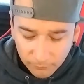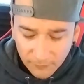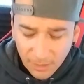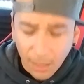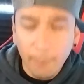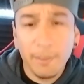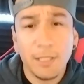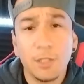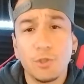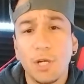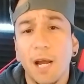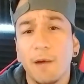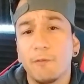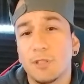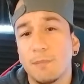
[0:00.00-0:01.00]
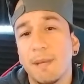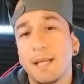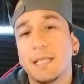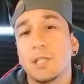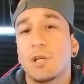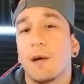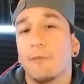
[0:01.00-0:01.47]
I mean to make
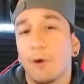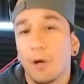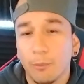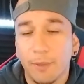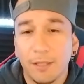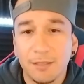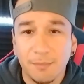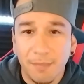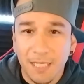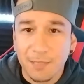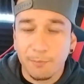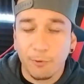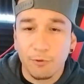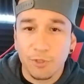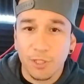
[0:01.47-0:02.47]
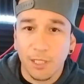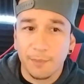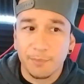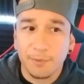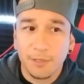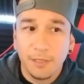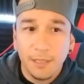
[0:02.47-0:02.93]
the travel all the way out to Bass Pro
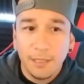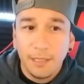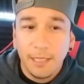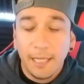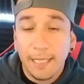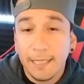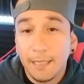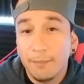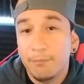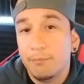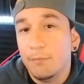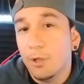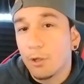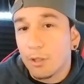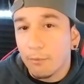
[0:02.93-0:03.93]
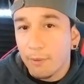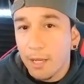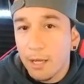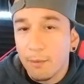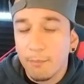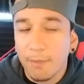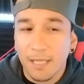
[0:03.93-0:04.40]
Shops, and then look
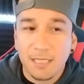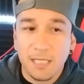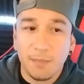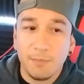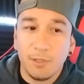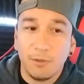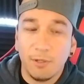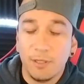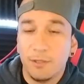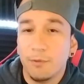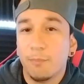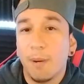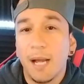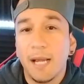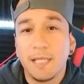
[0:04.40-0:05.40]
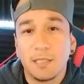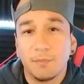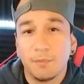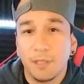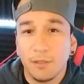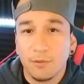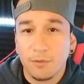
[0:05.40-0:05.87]
around. By the time you know it, you're buying
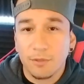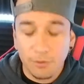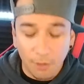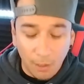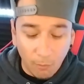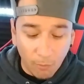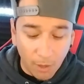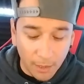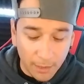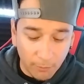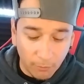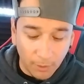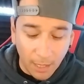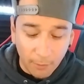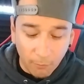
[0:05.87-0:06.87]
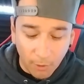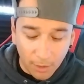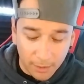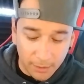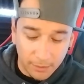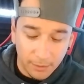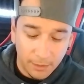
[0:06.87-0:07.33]
something else. So I wanted what I
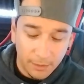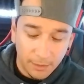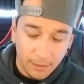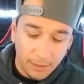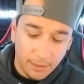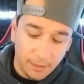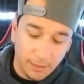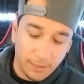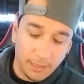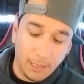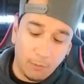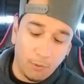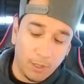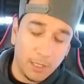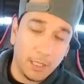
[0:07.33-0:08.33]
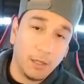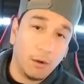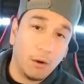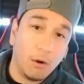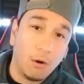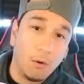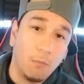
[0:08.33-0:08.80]
wanted, and I wanted it
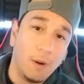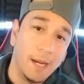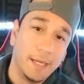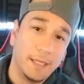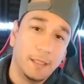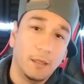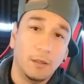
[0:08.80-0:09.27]
all white.